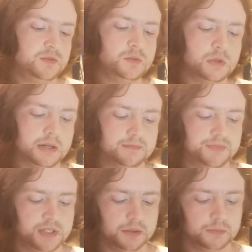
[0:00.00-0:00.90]
Ooh,
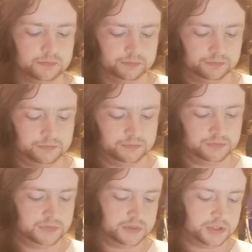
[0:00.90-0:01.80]
so
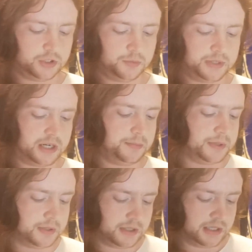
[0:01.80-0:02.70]
opening it up,
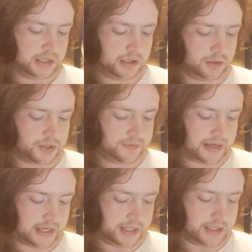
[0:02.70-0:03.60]
looks
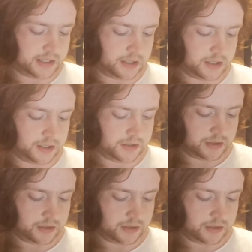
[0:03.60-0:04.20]
fairly dark.